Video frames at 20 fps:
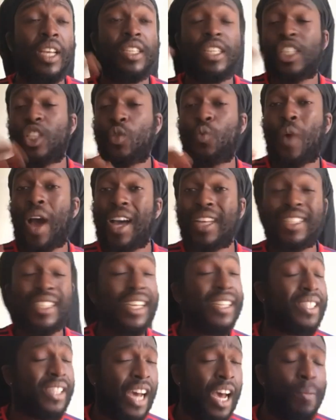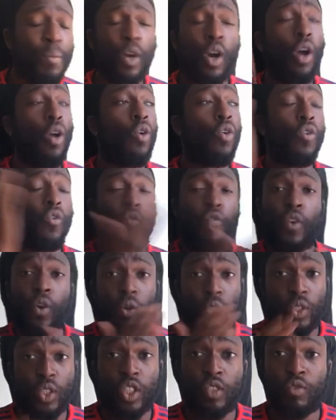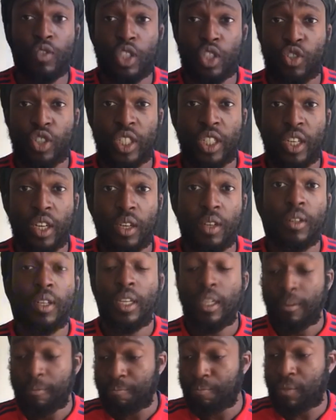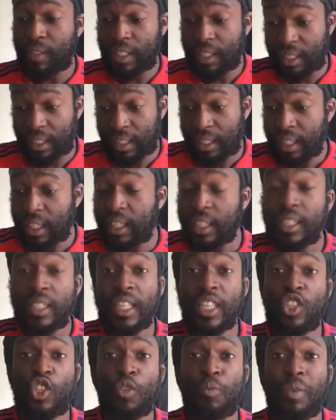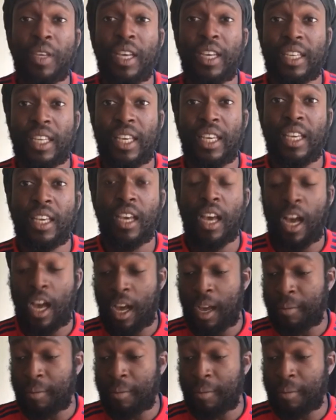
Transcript: This is why I said time ago, focus on Rodrygo. This should be a key.